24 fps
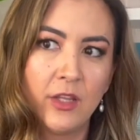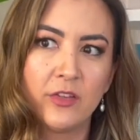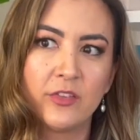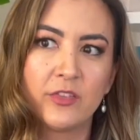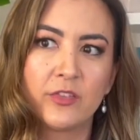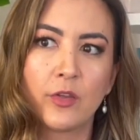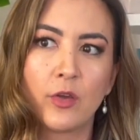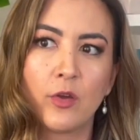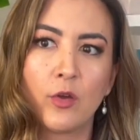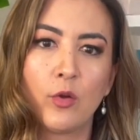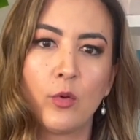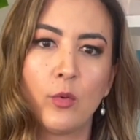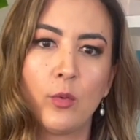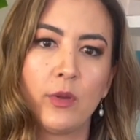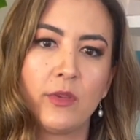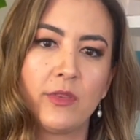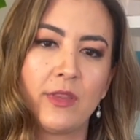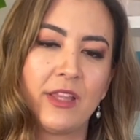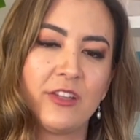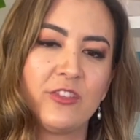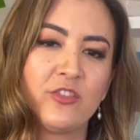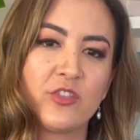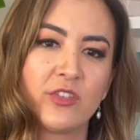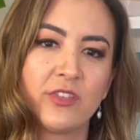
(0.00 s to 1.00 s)
So
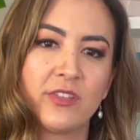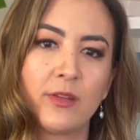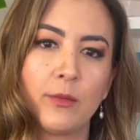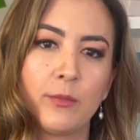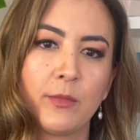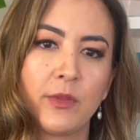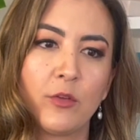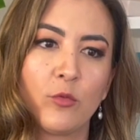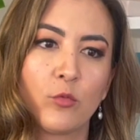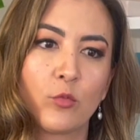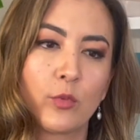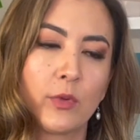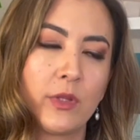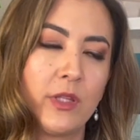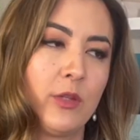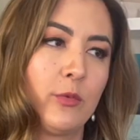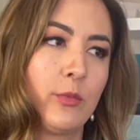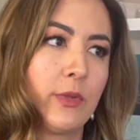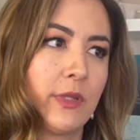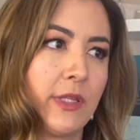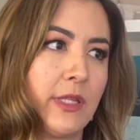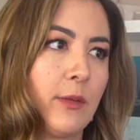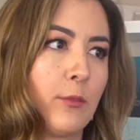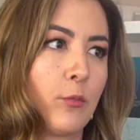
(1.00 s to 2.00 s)
that's just something
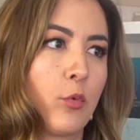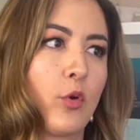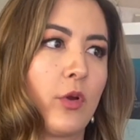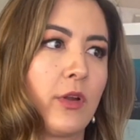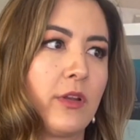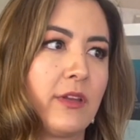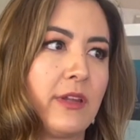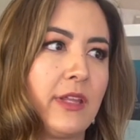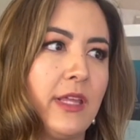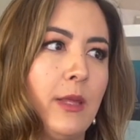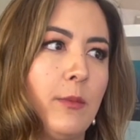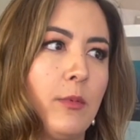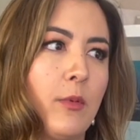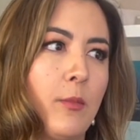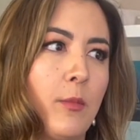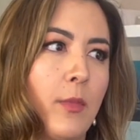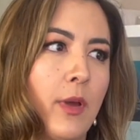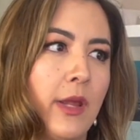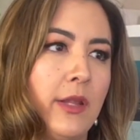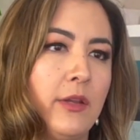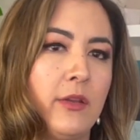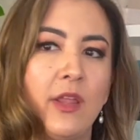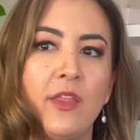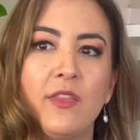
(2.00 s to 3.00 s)
really, really important to keep in
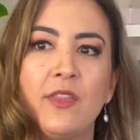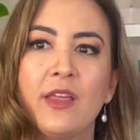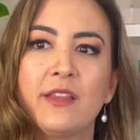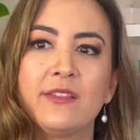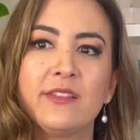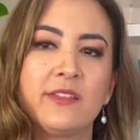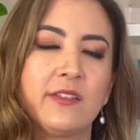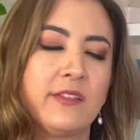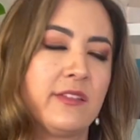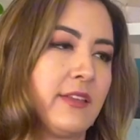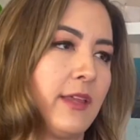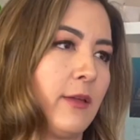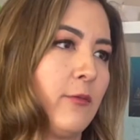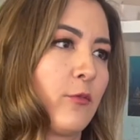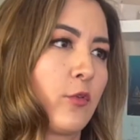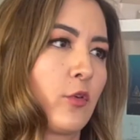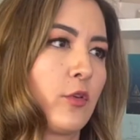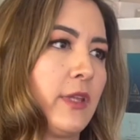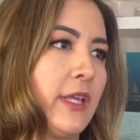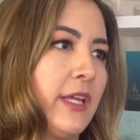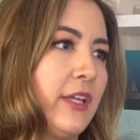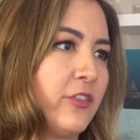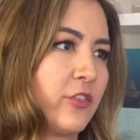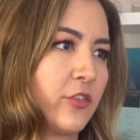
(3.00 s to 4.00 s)
mind. And that's the same
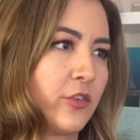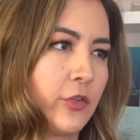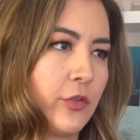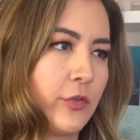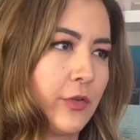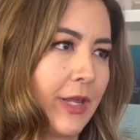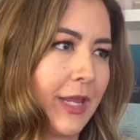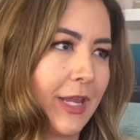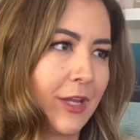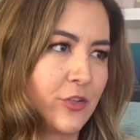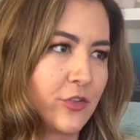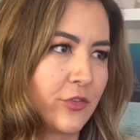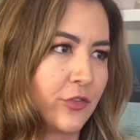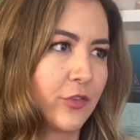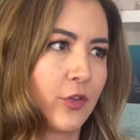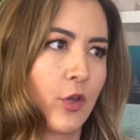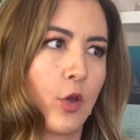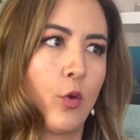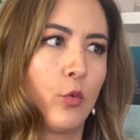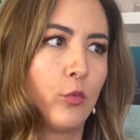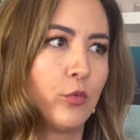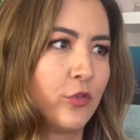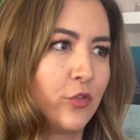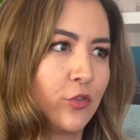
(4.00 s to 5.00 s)
for laser. You can't just
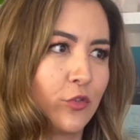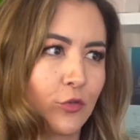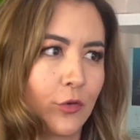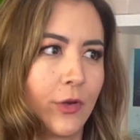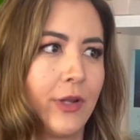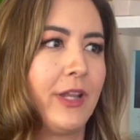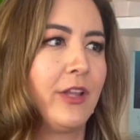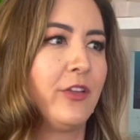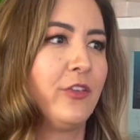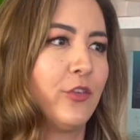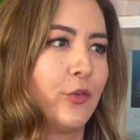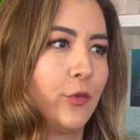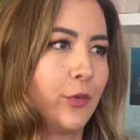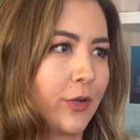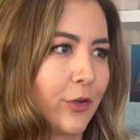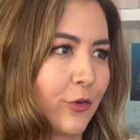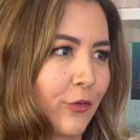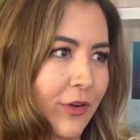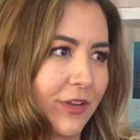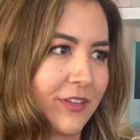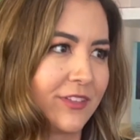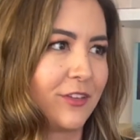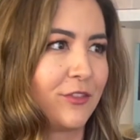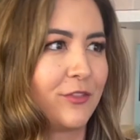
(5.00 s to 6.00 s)
go straight into an
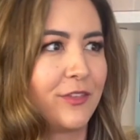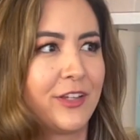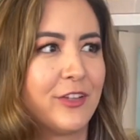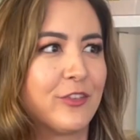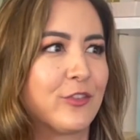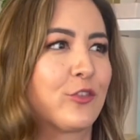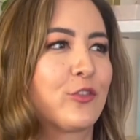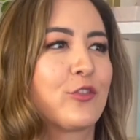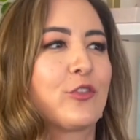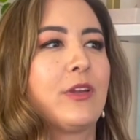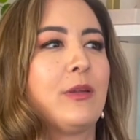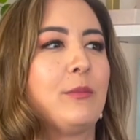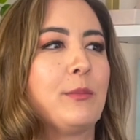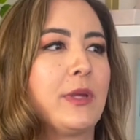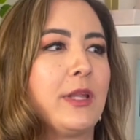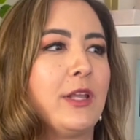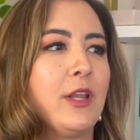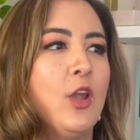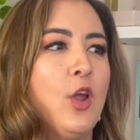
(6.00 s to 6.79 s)
aggressive laser treatment